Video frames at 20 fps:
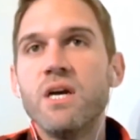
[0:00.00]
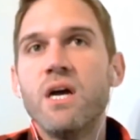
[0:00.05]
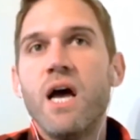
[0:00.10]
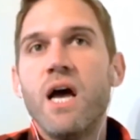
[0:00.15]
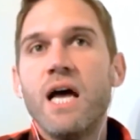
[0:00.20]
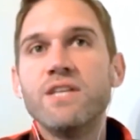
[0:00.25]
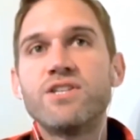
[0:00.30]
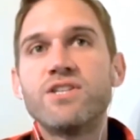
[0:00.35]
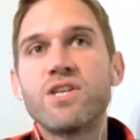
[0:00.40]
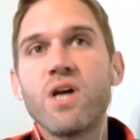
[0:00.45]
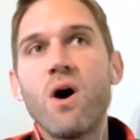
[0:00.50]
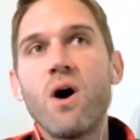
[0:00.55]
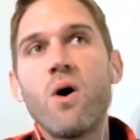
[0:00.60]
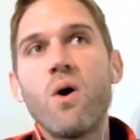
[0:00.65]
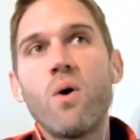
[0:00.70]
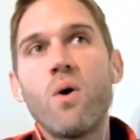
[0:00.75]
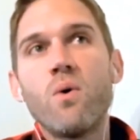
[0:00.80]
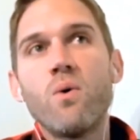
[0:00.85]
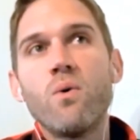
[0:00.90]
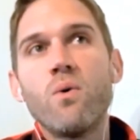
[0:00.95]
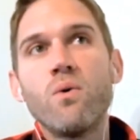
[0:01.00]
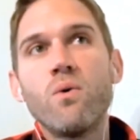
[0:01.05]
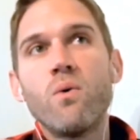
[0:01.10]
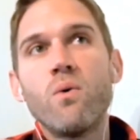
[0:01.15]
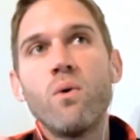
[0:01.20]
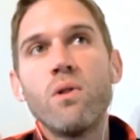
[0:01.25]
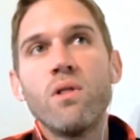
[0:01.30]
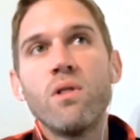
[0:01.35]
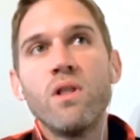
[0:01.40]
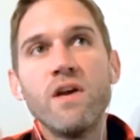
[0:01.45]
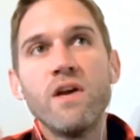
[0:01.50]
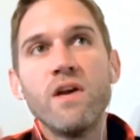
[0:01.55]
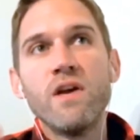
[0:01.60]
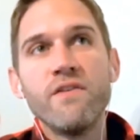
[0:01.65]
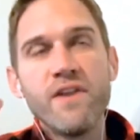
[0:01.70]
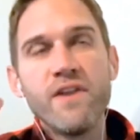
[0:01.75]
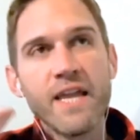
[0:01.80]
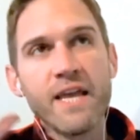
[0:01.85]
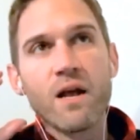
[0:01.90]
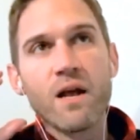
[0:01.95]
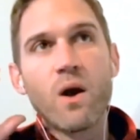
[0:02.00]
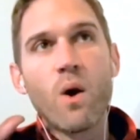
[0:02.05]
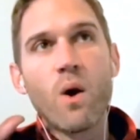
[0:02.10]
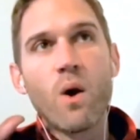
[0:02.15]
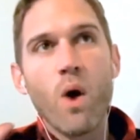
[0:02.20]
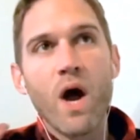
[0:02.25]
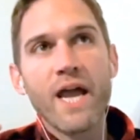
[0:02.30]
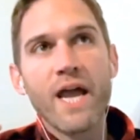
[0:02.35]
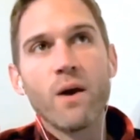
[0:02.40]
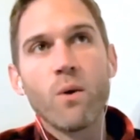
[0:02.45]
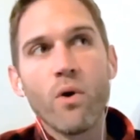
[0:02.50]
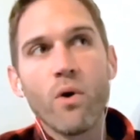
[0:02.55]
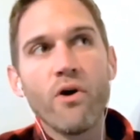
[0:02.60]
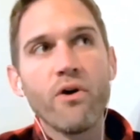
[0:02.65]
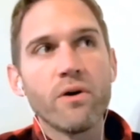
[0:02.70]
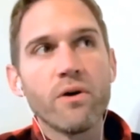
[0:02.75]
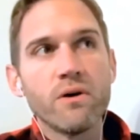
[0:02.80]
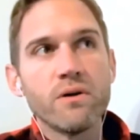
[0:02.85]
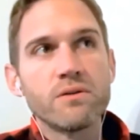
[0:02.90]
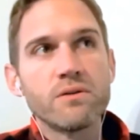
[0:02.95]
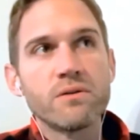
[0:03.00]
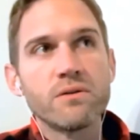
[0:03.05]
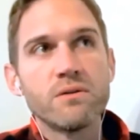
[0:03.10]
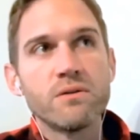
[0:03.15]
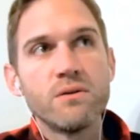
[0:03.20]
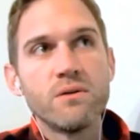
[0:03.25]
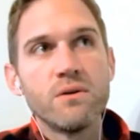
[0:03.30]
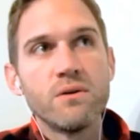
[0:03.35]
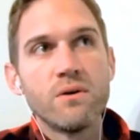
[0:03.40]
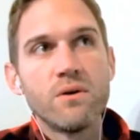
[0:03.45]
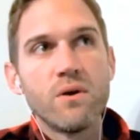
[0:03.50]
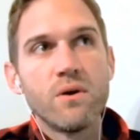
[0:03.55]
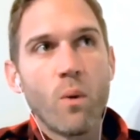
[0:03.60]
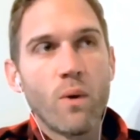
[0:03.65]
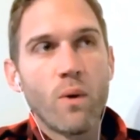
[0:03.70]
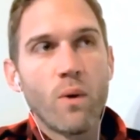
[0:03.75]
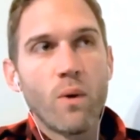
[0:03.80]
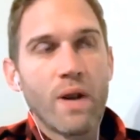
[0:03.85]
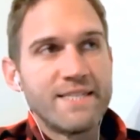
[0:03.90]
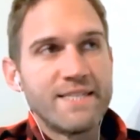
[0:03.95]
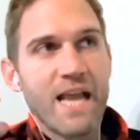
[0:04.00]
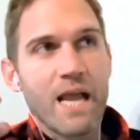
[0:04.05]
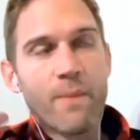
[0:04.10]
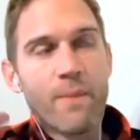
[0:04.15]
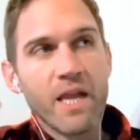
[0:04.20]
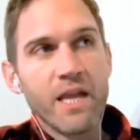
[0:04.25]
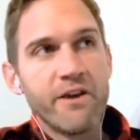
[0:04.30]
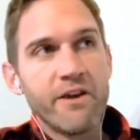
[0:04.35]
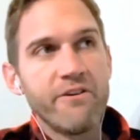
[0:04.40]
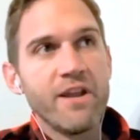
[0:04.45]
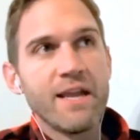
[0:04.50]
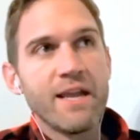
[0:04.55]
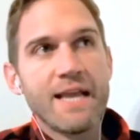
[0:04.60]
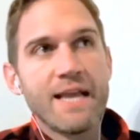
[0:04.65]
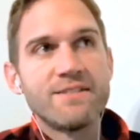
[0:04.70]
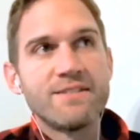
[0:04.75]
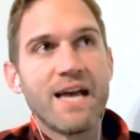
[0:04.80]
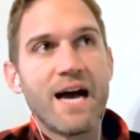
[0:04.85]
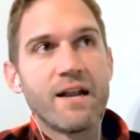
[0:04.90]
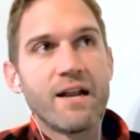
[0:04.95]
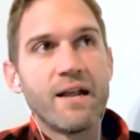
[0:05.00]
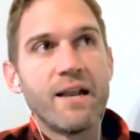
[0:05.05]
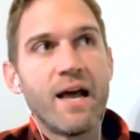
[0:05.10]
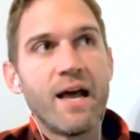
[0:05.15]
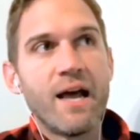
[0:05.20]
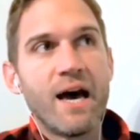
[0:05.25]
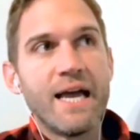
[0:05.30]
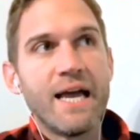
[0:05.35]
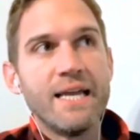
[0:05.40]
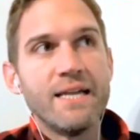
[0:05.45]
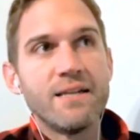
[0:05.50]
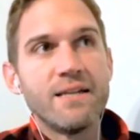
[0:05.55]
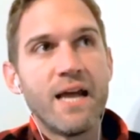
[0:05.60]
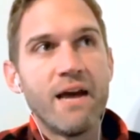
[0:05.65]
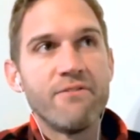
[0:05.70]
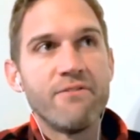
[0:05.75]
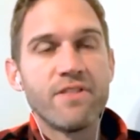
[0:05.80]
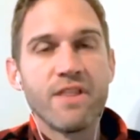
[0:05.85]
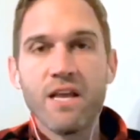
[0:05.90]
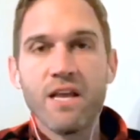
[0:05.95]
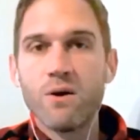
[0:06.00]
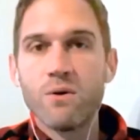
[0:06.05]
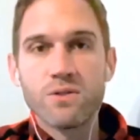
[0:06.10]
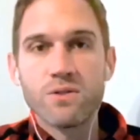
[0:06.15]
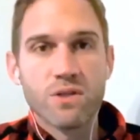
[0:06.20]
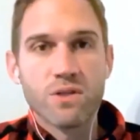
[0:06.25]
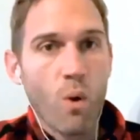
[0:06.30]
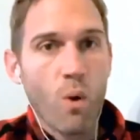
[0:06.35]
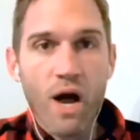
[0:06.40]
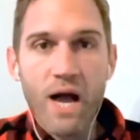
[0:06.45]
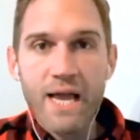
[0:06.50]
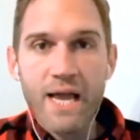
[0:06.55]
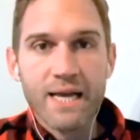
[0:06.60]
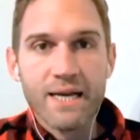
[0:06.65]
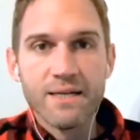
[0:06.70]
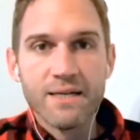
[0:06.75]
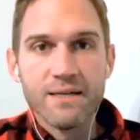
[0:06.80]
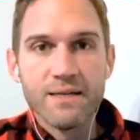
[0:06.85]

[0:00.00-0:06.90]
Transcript: And so, living in a quiet world, when I take my hearing aids out at night, everything goes quiet.